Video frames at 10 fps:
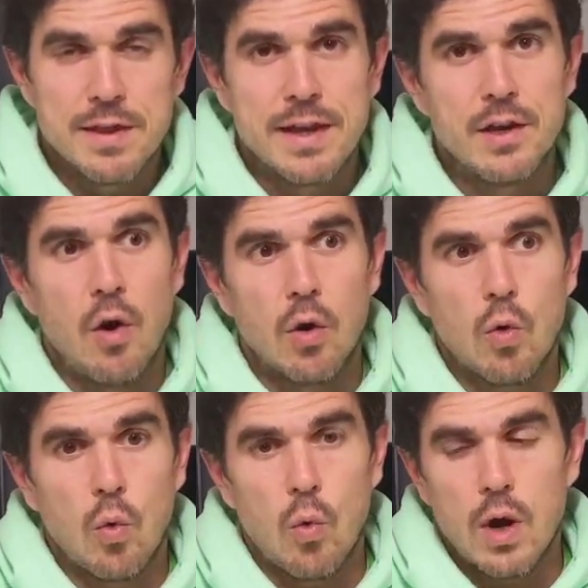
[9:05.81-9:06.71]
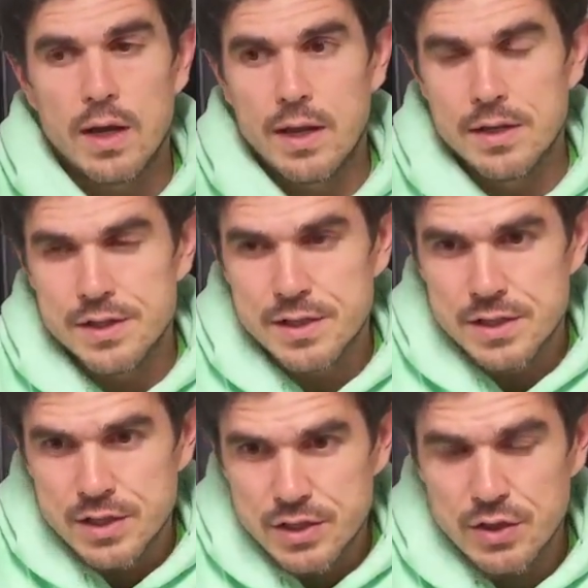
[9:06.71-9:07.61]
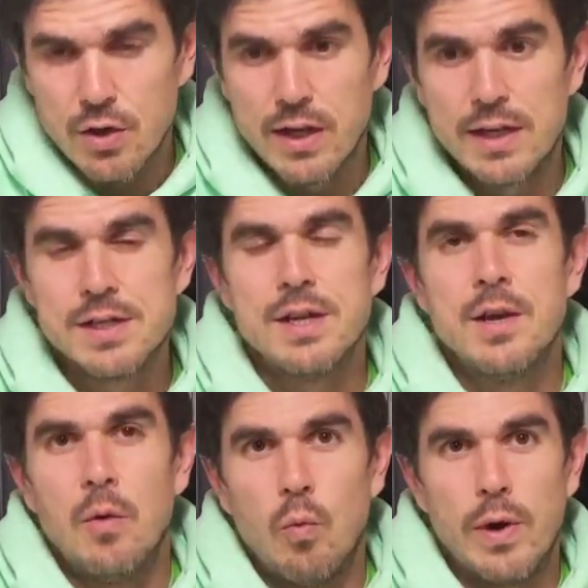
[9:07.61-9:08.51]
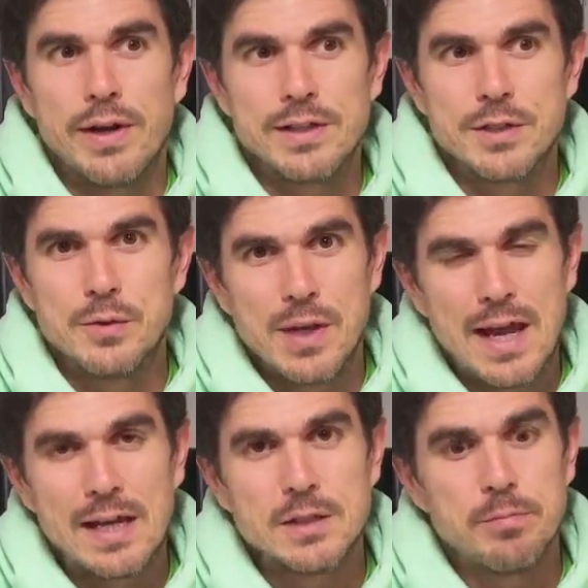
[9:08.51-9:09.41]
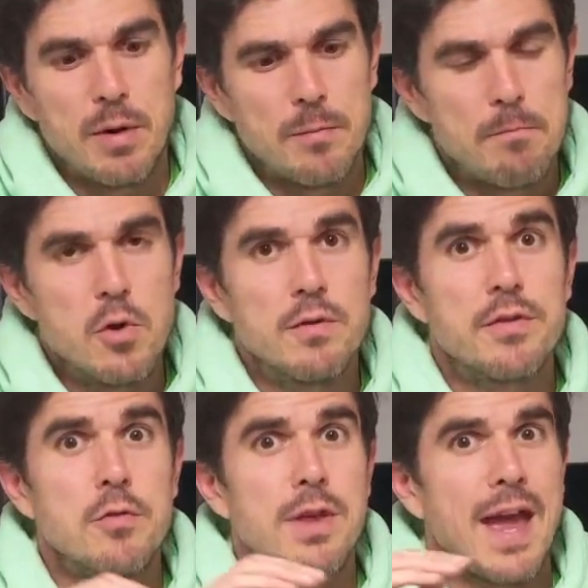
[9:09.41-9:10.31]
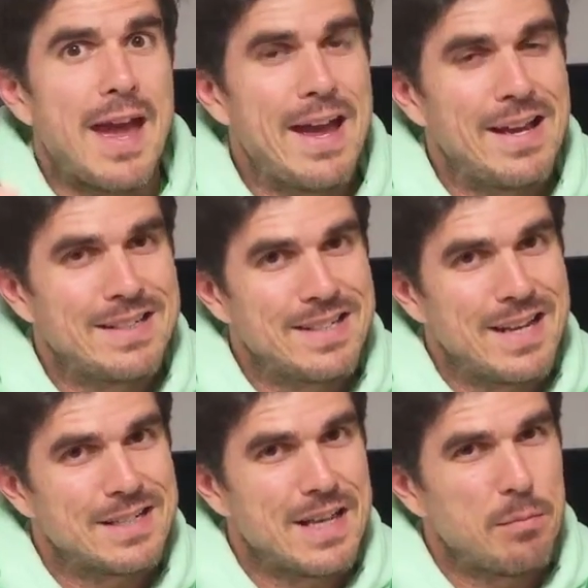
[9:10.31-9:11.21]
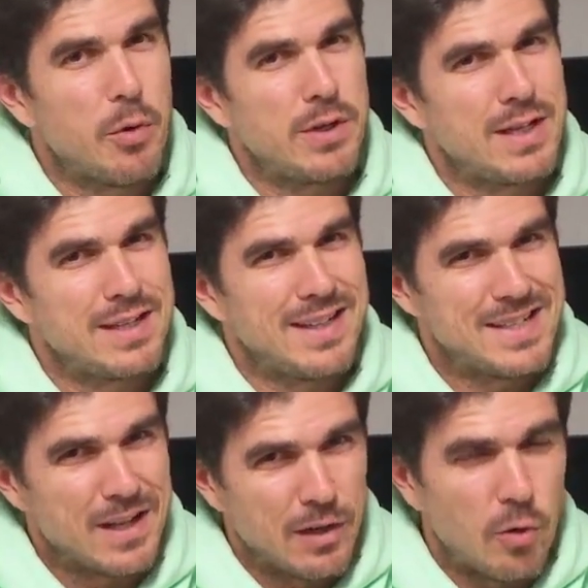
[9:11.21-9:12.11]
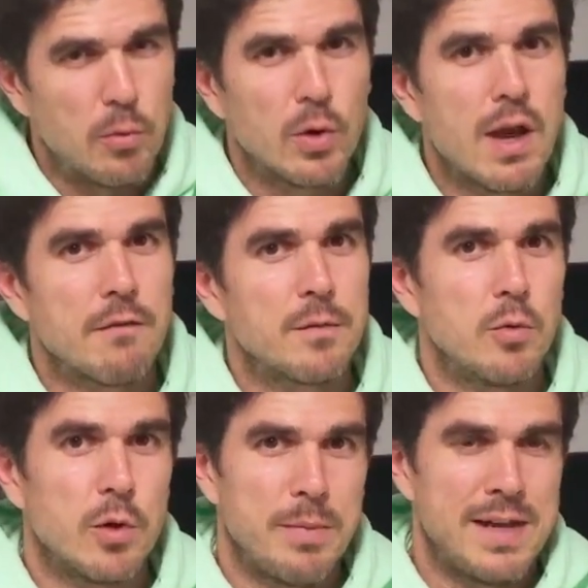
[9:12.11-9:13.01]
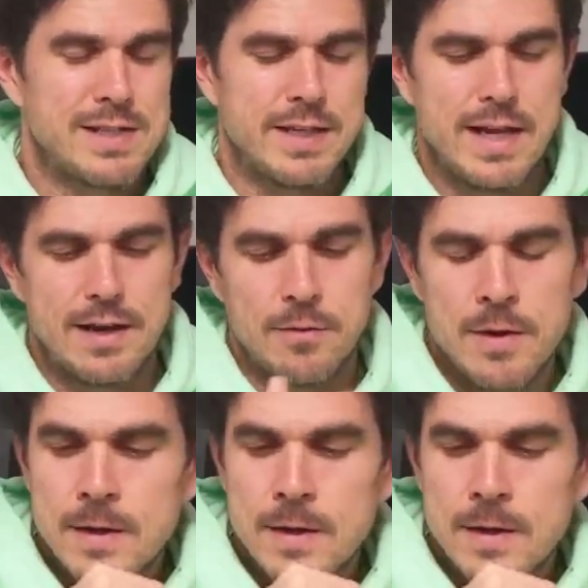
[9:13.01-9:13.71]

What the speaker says: They're not quite as solid when I do land, but moving through the air to get to that point is a lot more comfortable compared to the Nano.